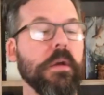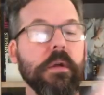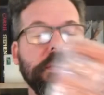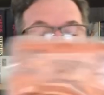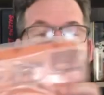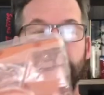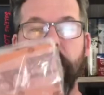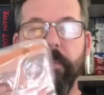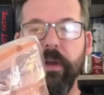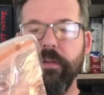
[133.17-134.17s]
this is the
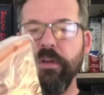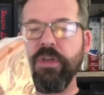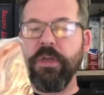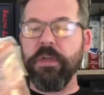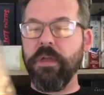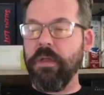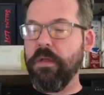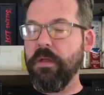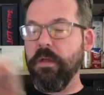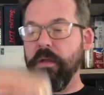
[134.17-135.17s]
numbered edition,
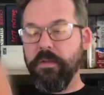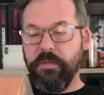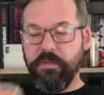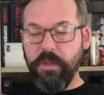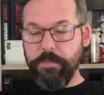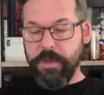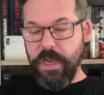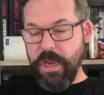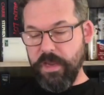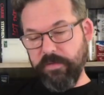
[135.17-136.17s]
the
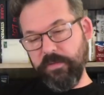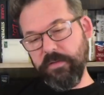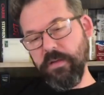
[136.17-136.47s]
slipcase.